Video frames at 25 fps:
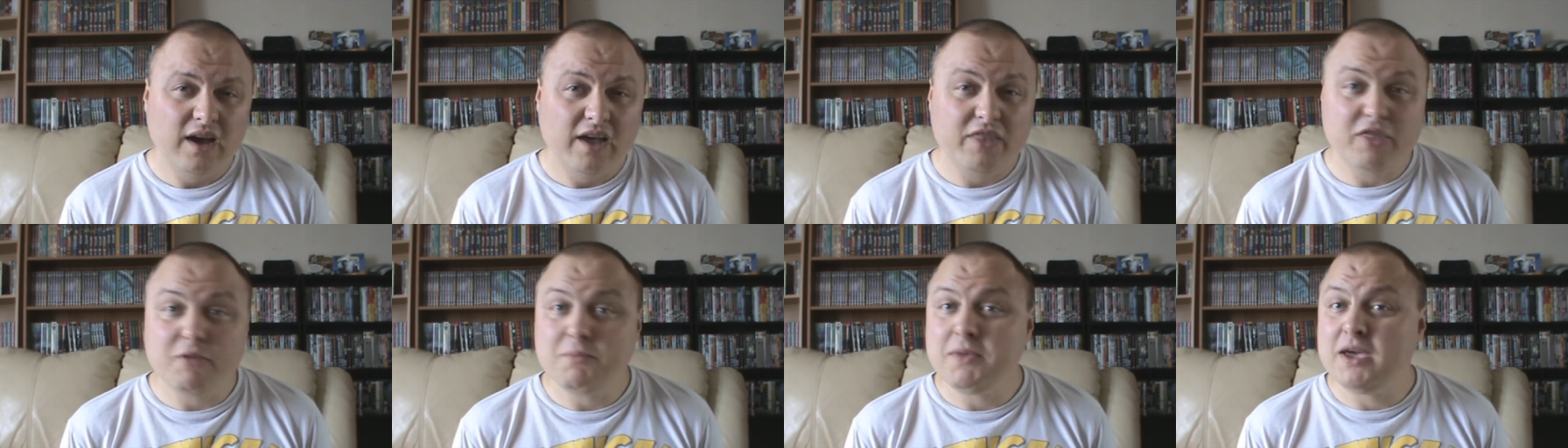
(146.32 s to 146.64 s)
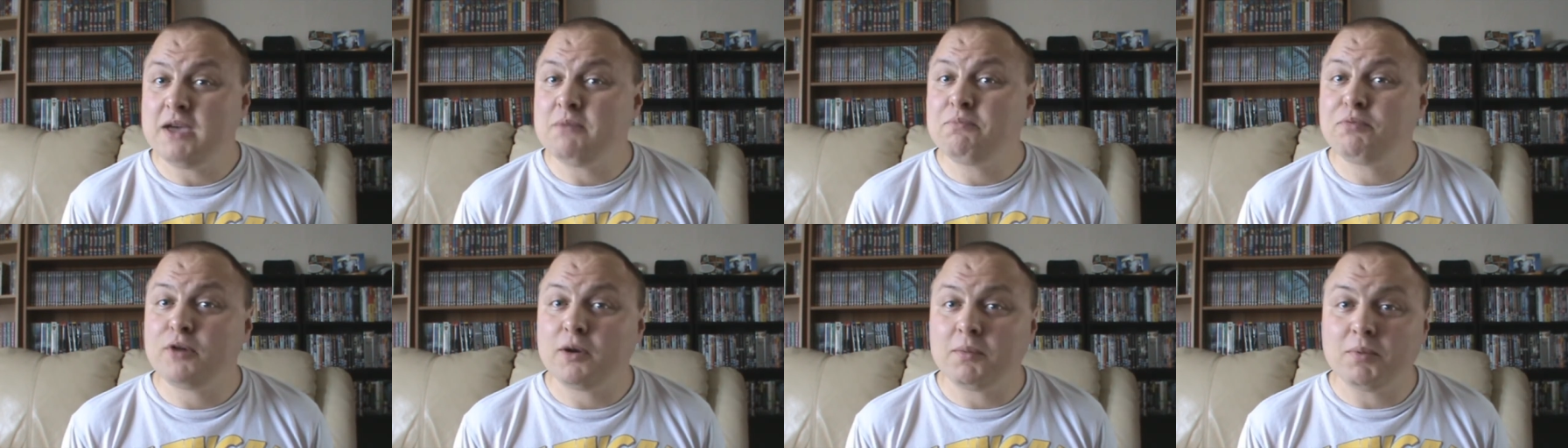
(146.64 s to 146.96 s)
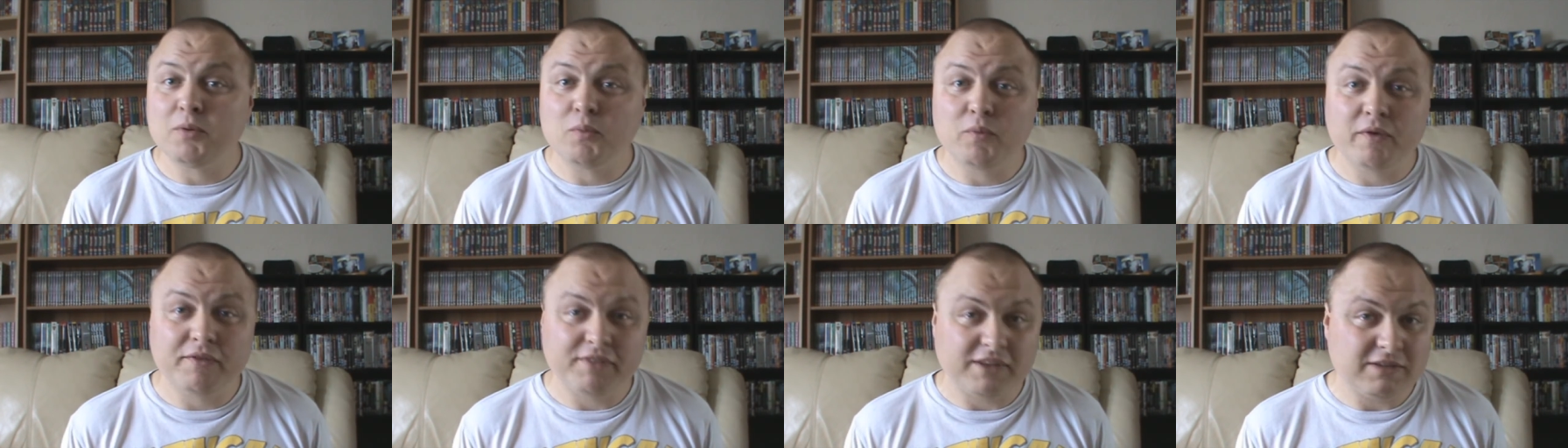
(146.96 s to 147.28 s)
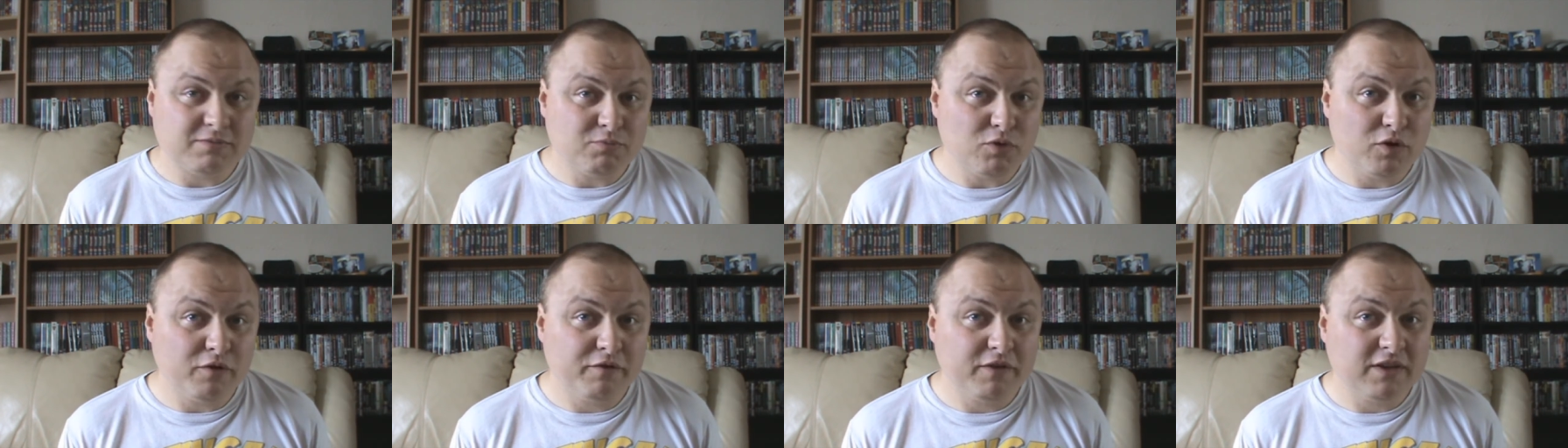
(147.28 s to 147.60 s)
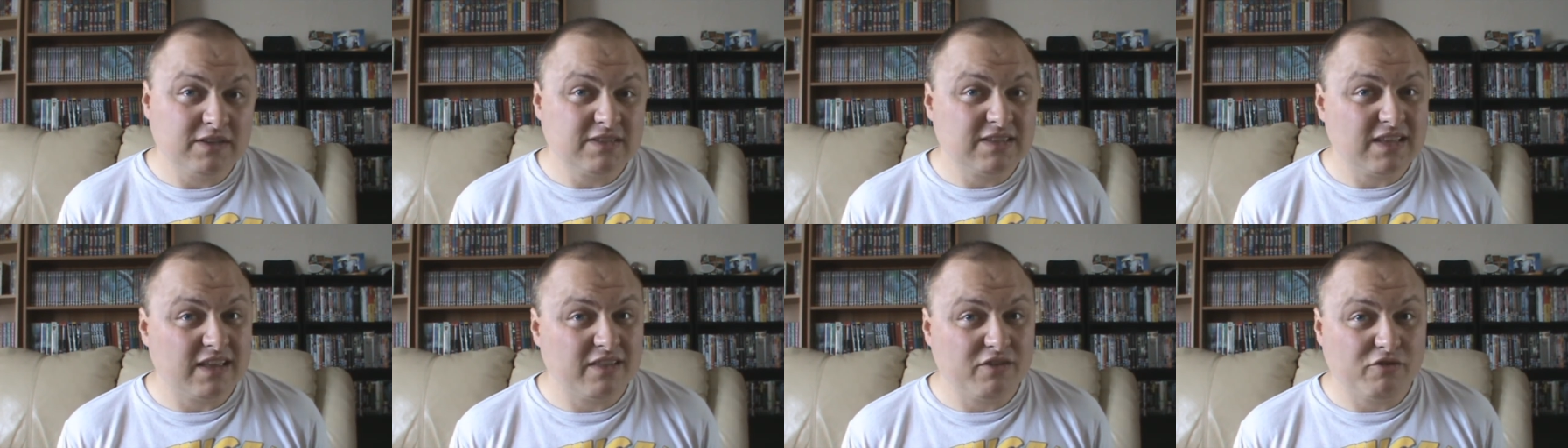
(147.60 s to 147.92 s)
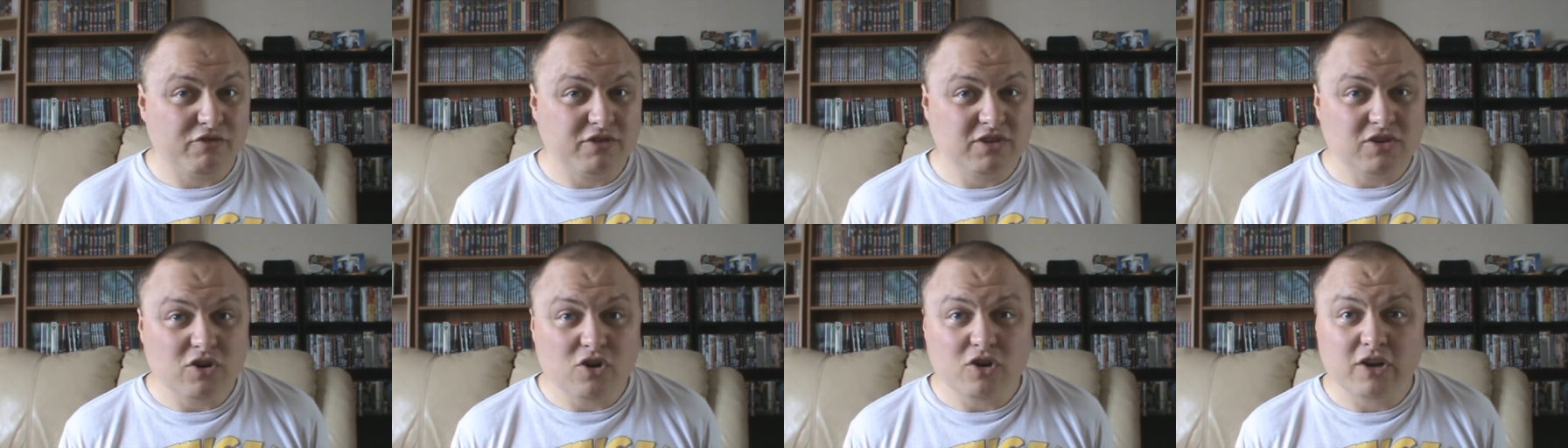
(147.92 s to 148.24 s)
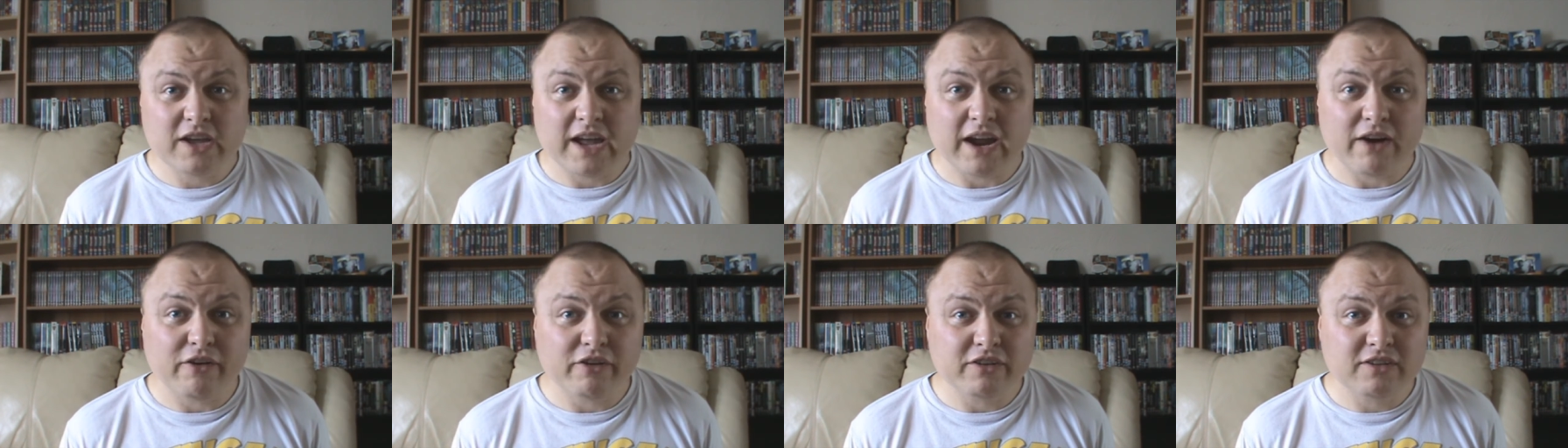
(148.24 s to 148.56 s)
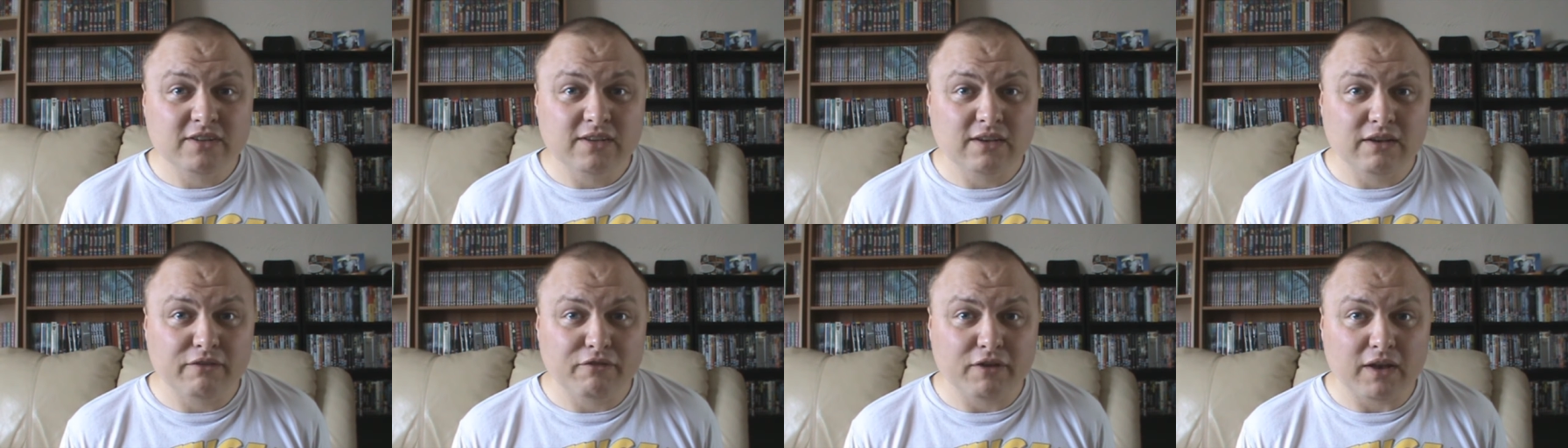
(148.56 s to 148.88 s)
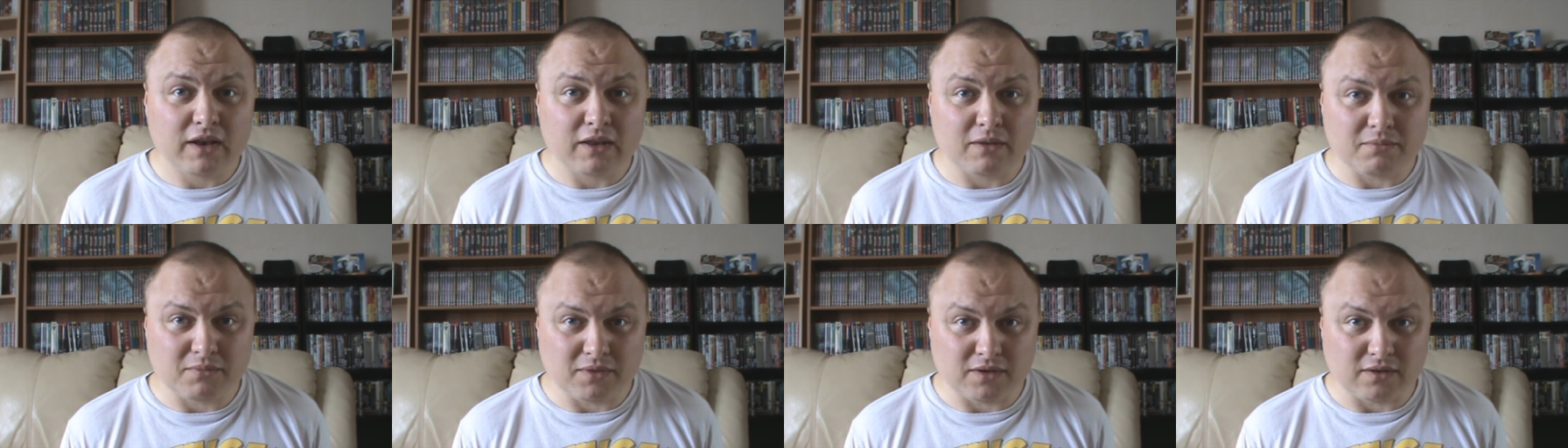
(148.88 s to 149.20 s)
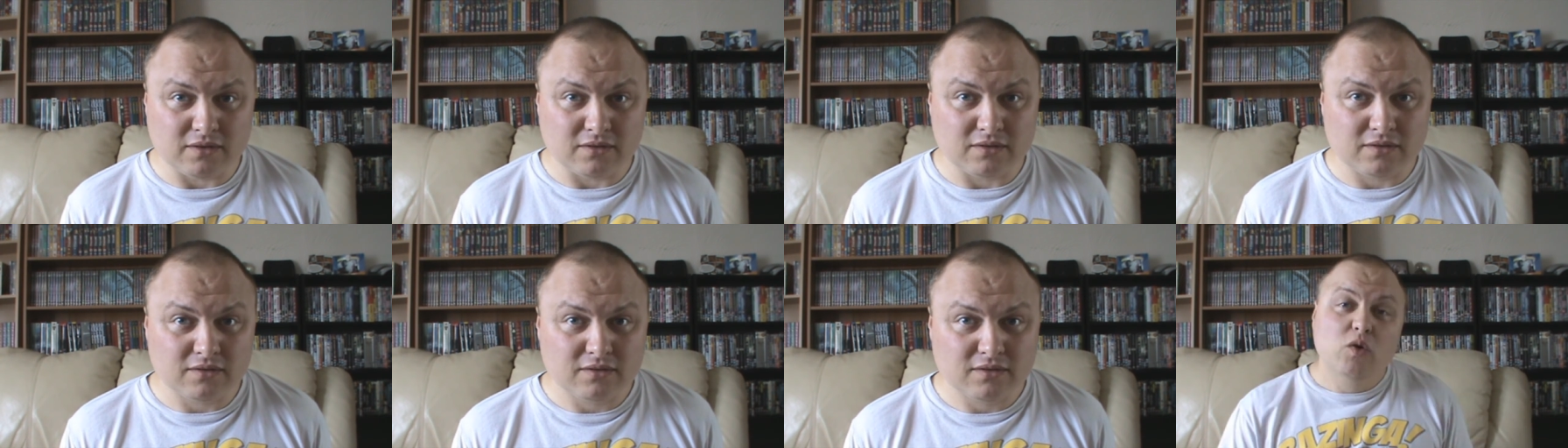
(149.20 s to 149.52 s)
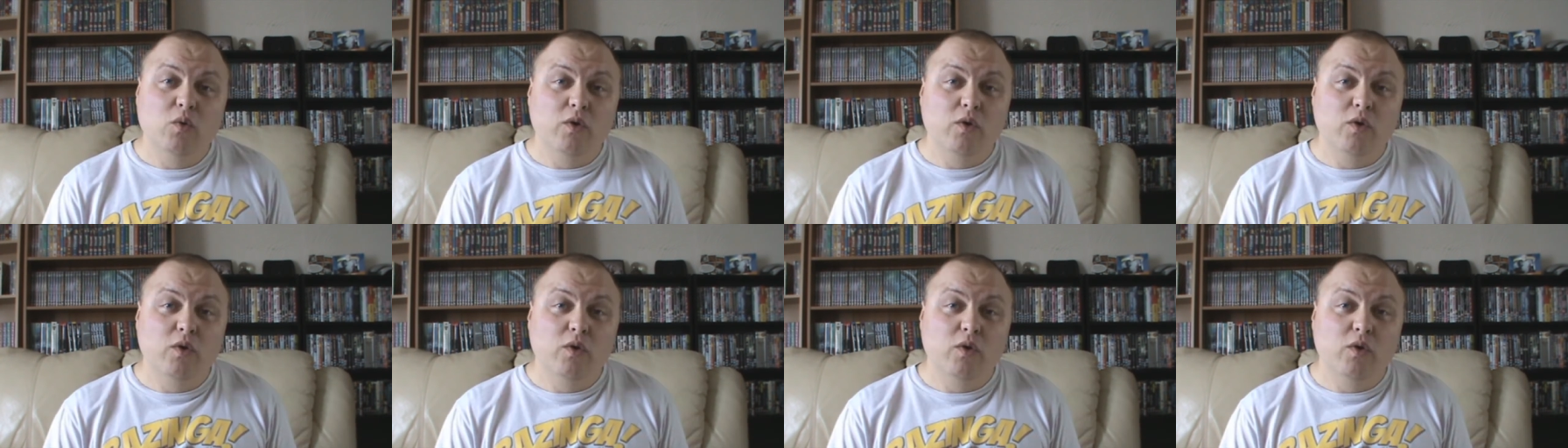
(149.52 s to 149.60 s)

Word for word: And the main problem with this movie is that there is no character development.